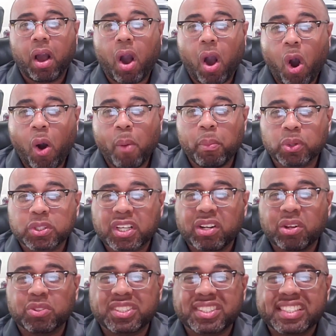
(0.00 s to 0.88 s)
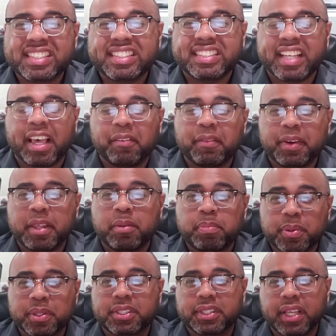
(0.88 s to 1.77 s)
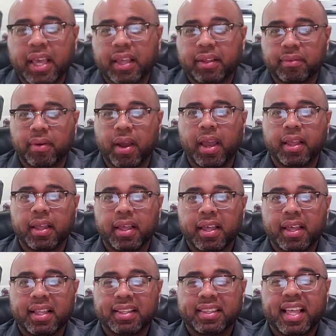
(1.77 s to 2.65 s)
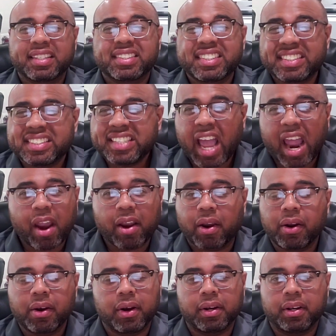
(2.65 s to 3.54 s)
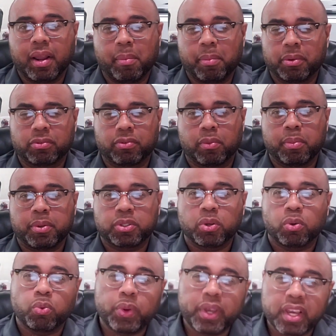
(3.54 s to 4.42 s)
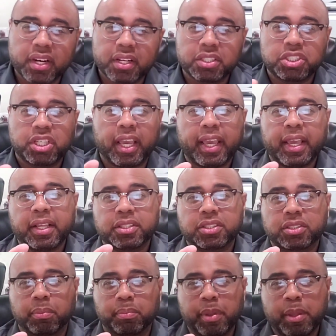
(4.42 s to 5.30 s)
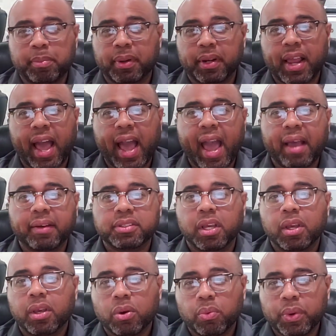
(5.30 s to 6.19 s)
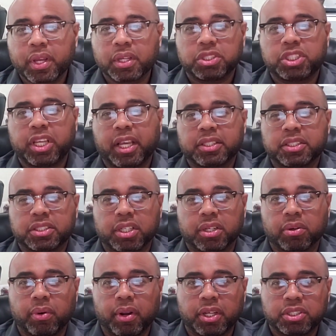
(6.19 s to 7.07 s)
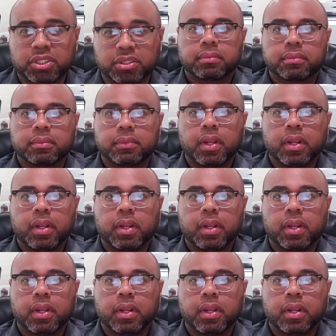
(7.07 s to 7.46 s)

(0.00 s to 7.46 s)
Almost close to 70%, right? That's staggering numbers for me. So we're going to change some people's lives. We're going to change the generation.